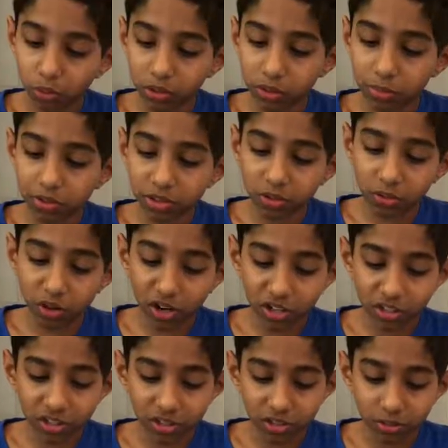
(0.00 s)
Oh, it's a bit
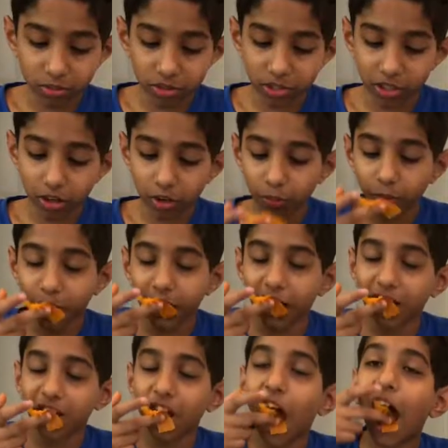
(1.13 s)
squishy on one
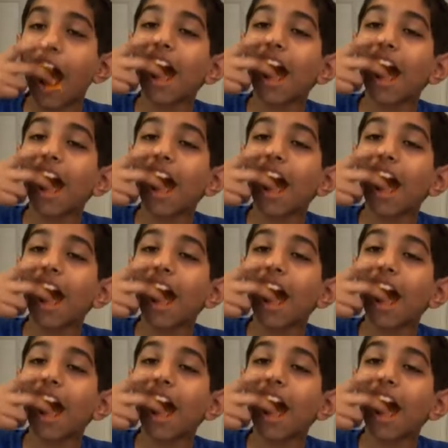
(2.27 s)
end.